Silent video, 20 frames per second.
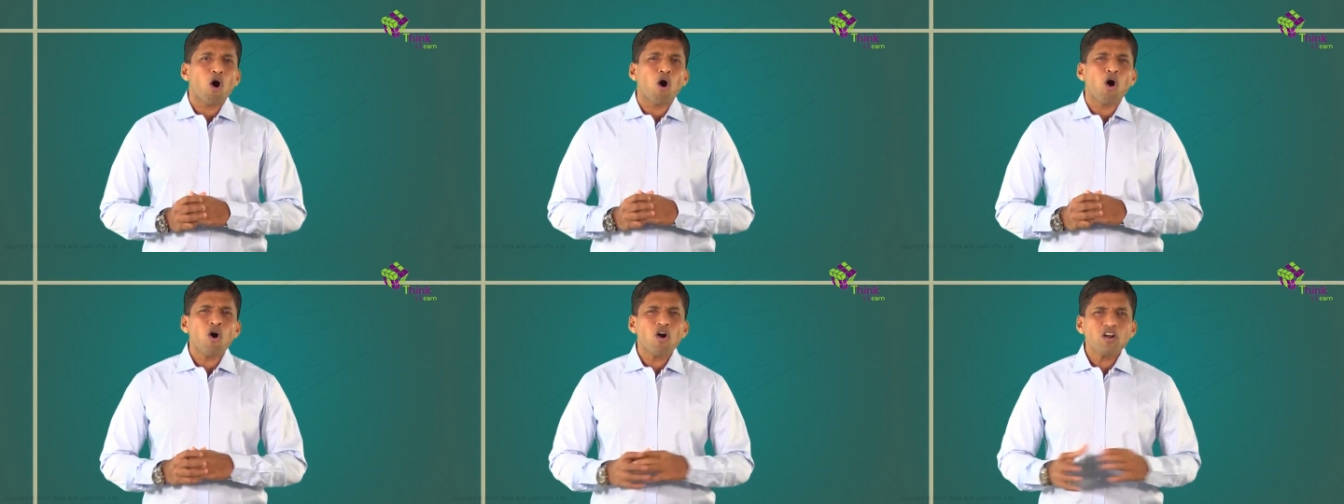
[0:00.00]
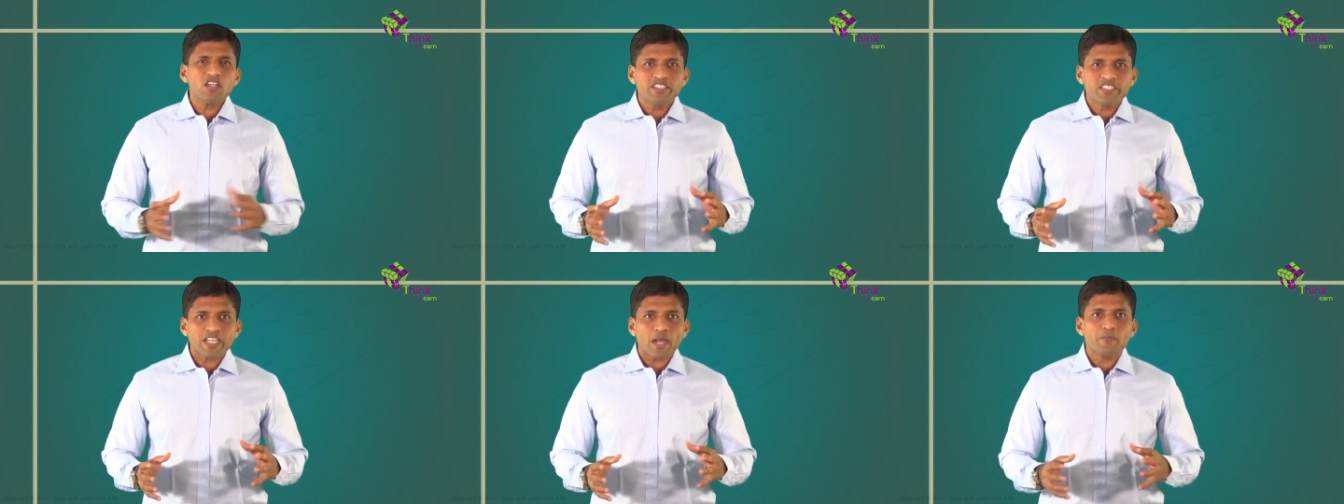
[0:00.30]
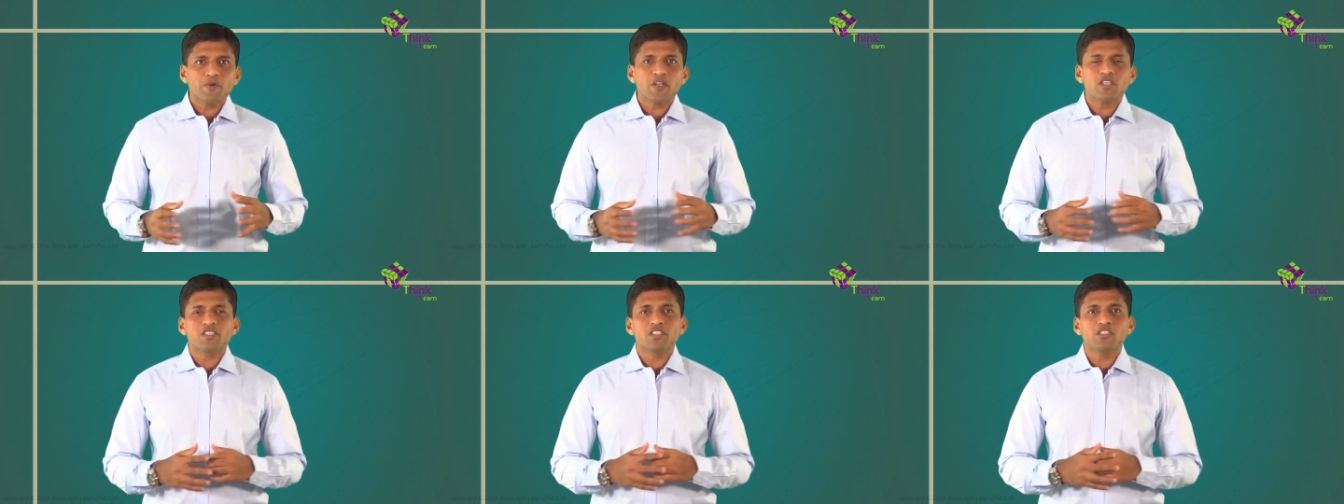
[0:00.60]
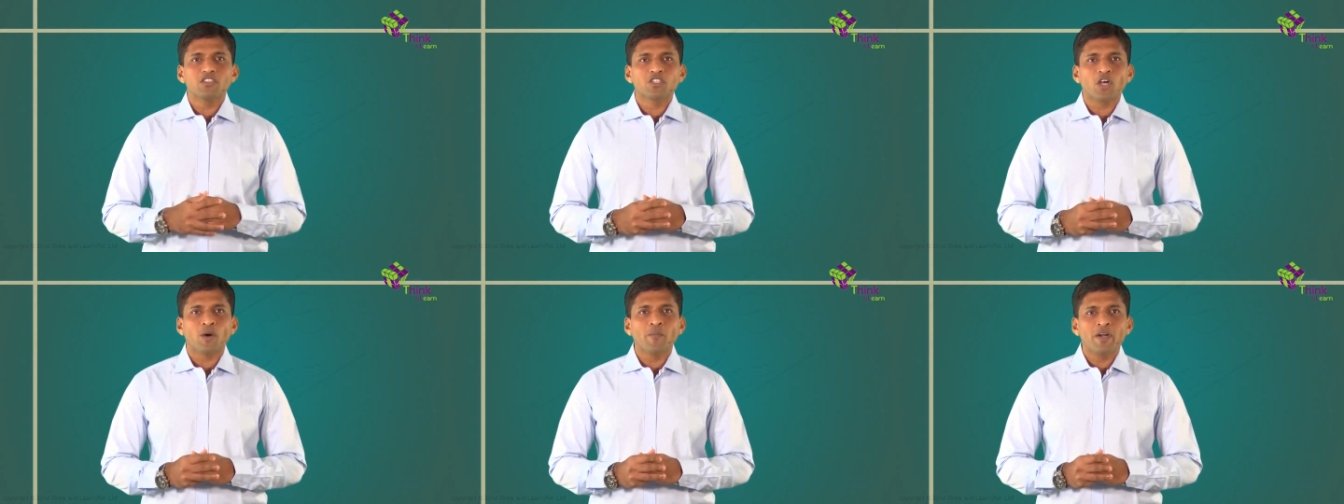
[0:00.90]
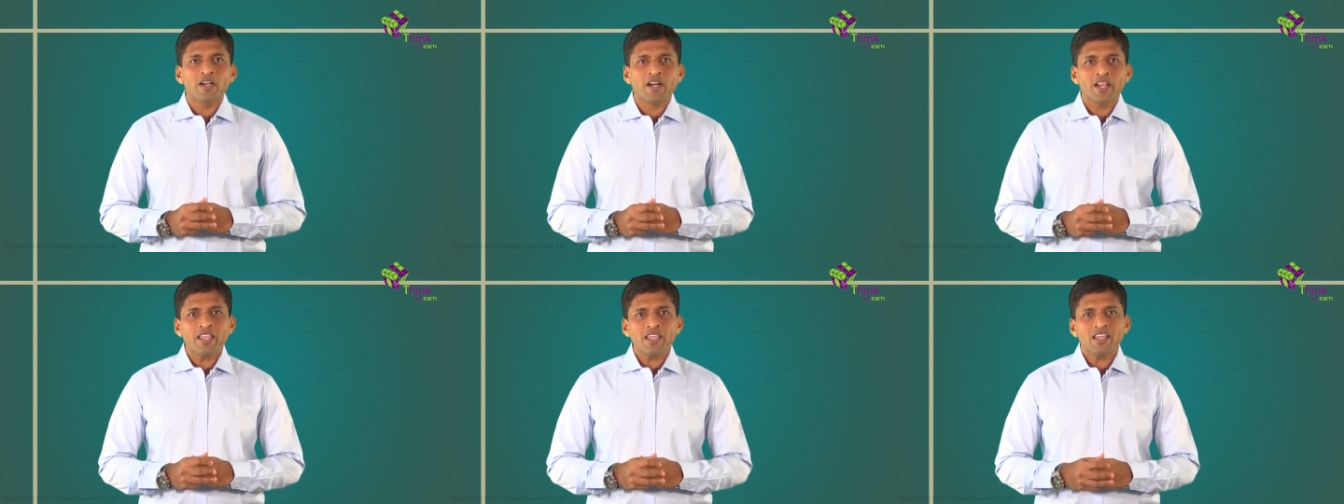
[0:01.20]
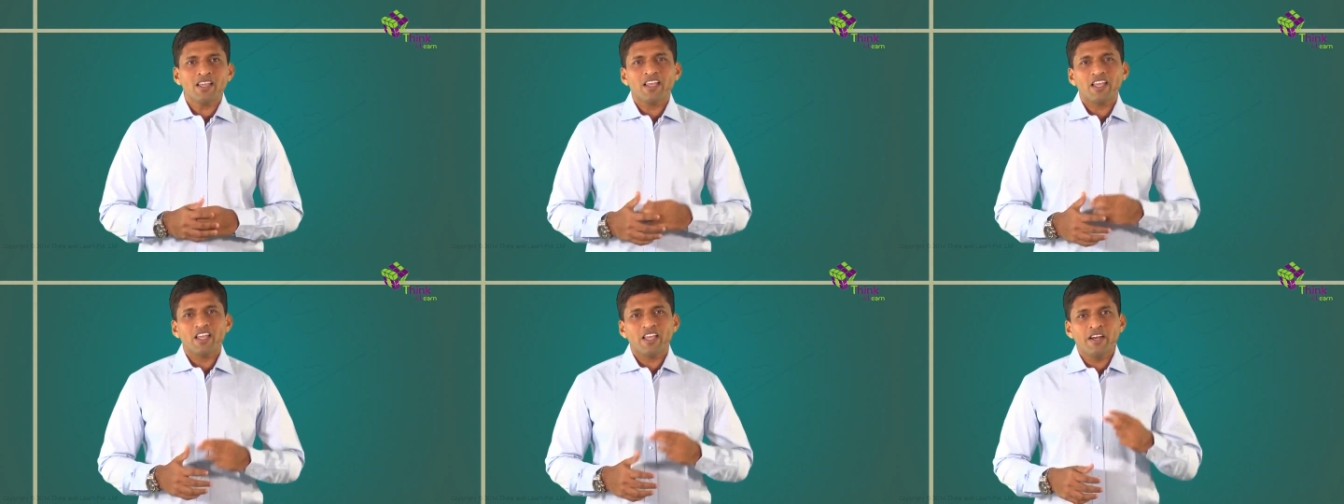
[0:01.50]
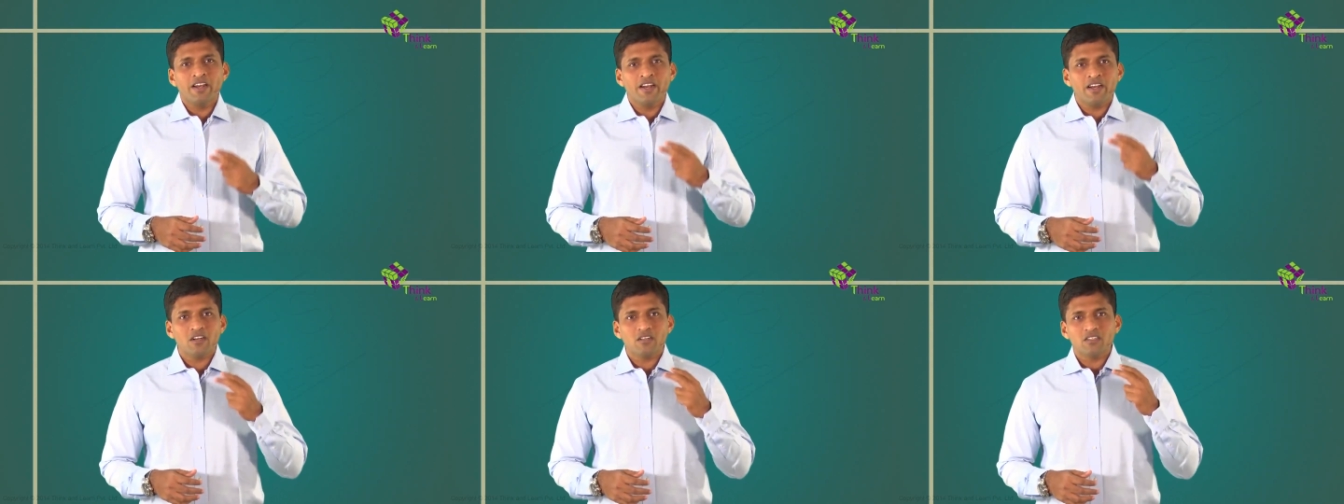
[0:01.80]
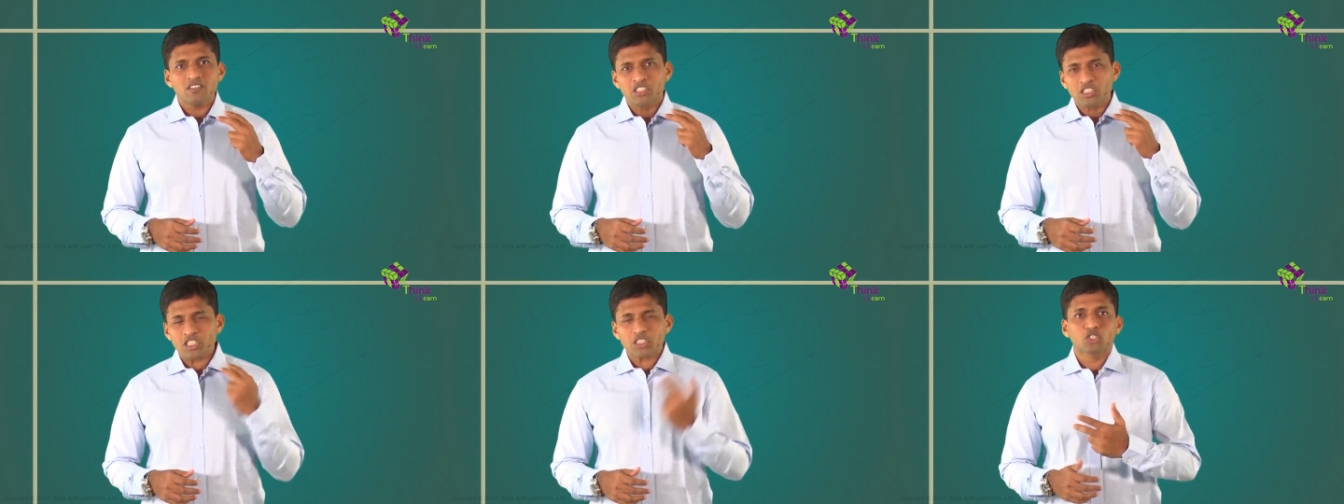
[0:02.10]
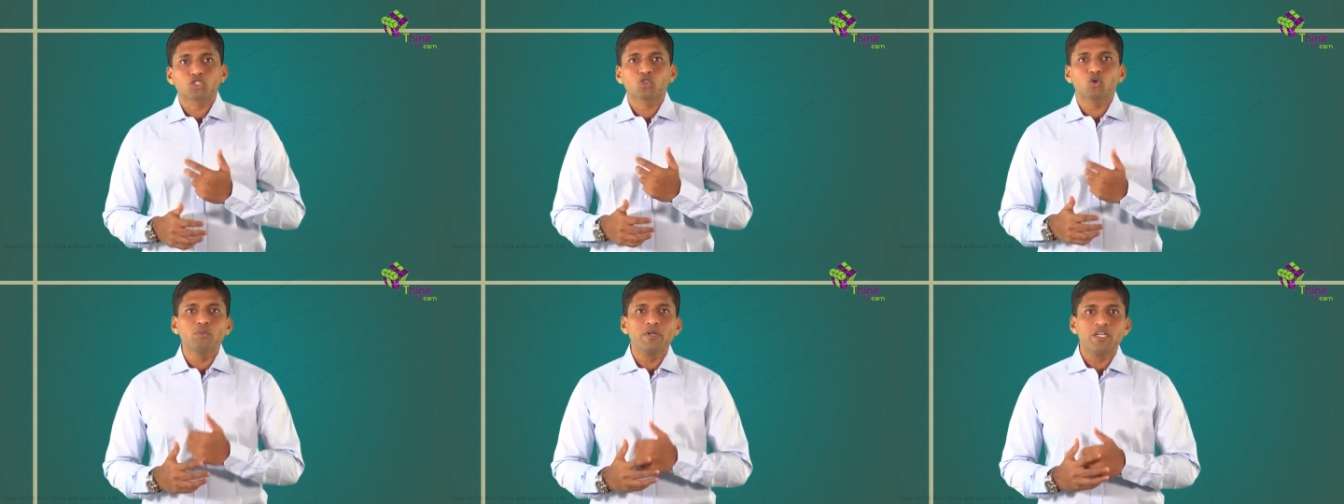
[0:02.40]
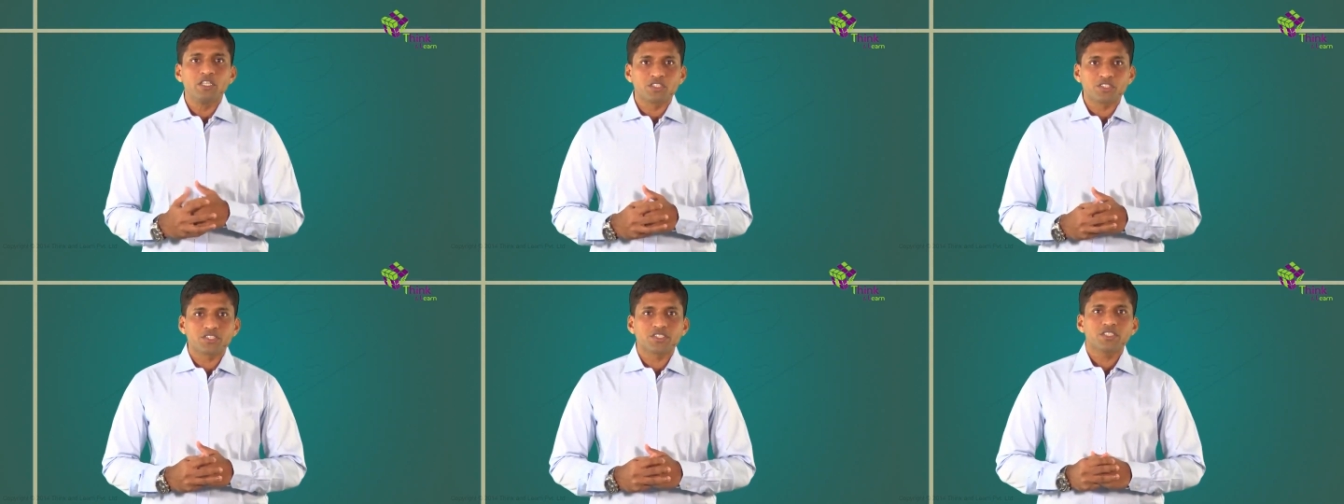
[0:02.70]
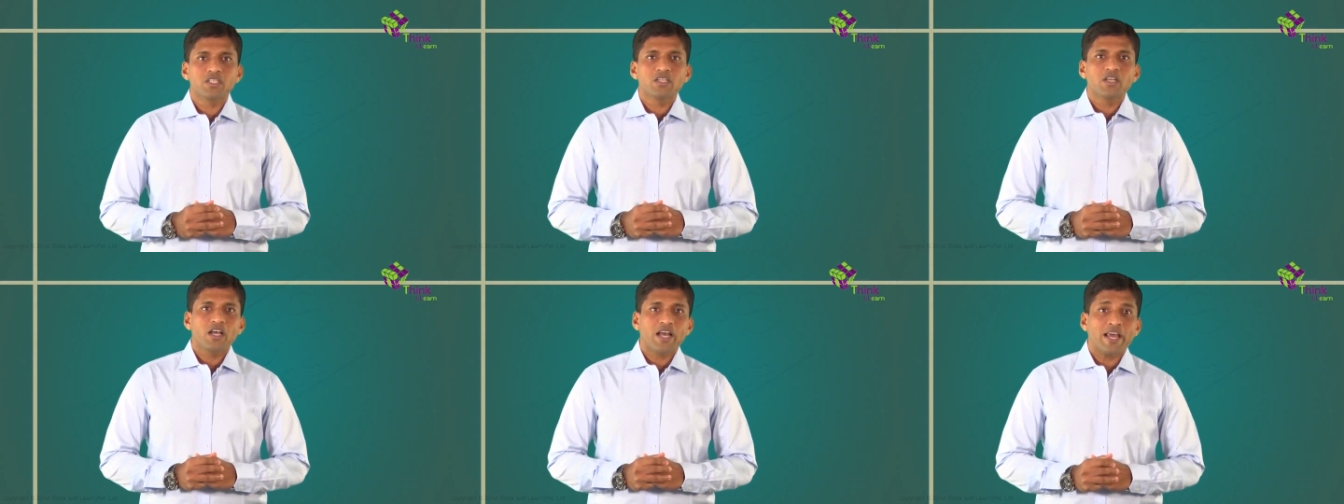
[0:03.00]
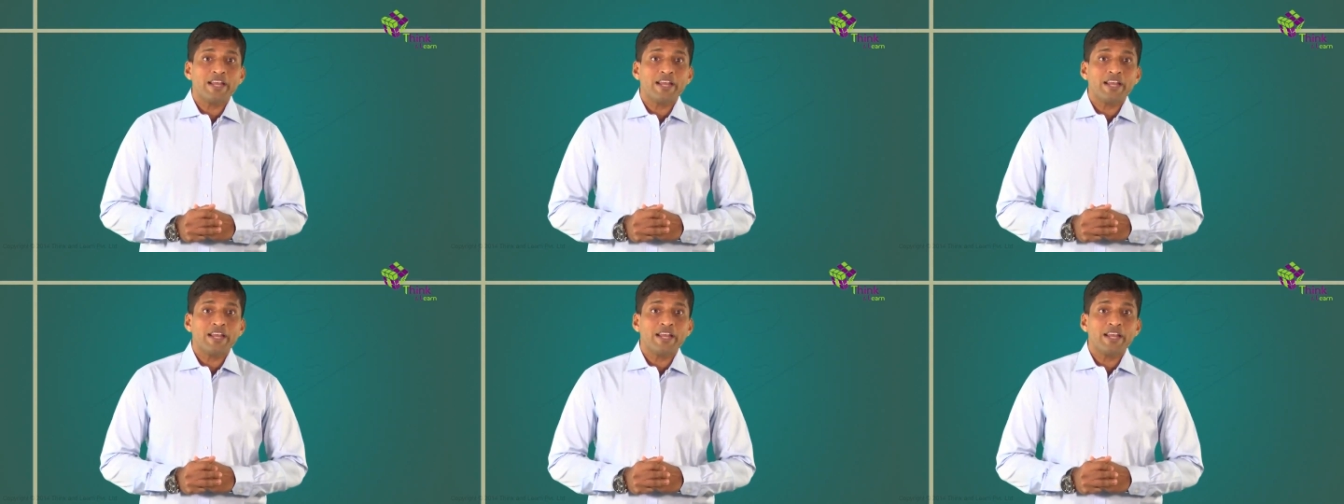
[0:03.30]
all chapters in geometry in just two minutes,